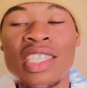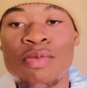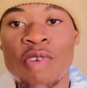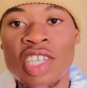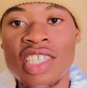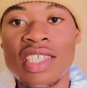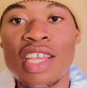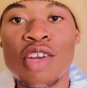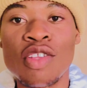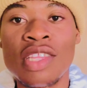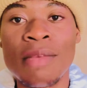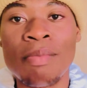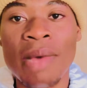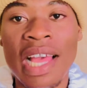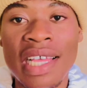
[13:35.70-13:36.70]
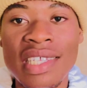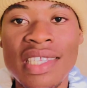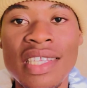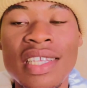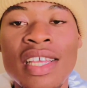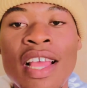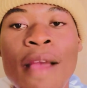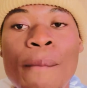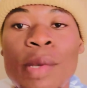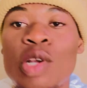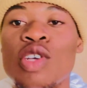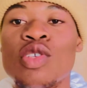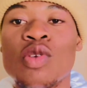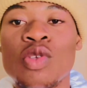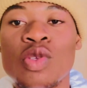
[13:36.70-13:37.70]
brushes are not the best,
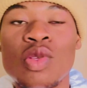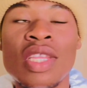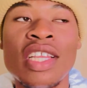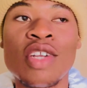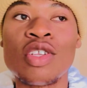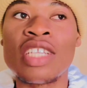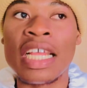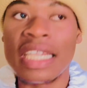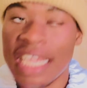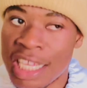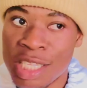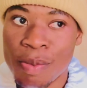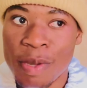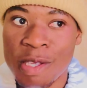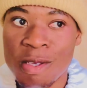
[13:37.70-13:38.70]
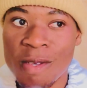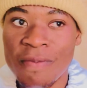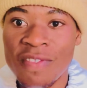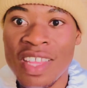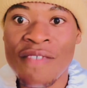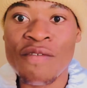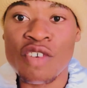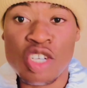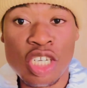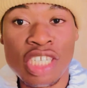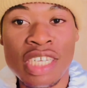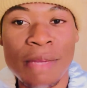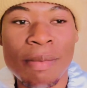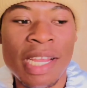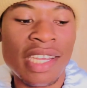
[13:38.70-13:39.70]
because also they're not that expensive. They're very
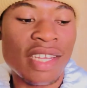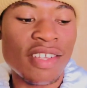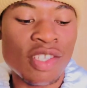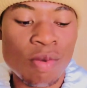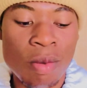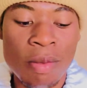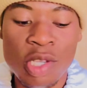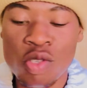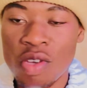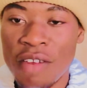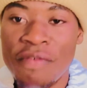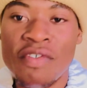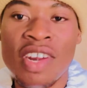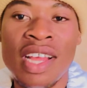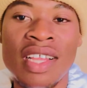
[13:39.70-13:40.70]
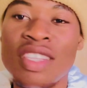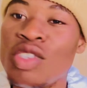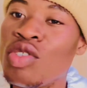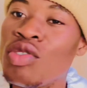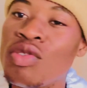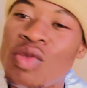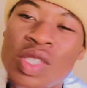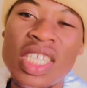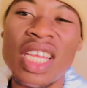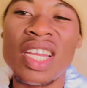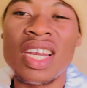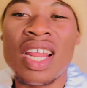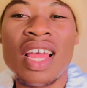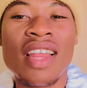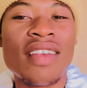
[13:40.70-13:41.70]
cheap, like it's from a 12 rand, 10
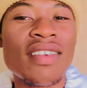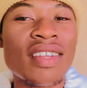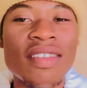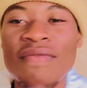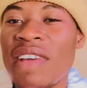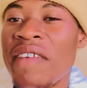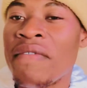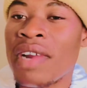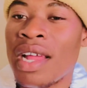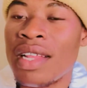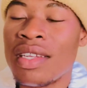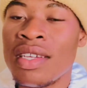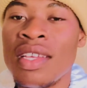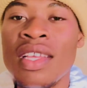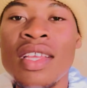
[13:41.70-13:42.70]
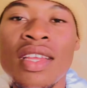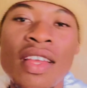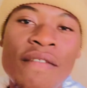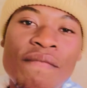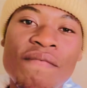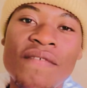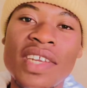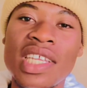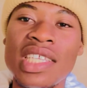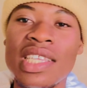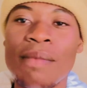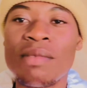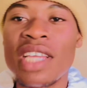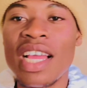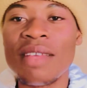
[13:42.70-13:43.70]
rand, 5 rand, 3
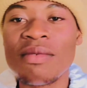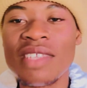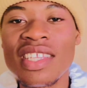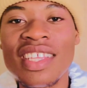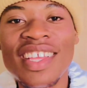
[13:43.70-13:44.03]
sometimes.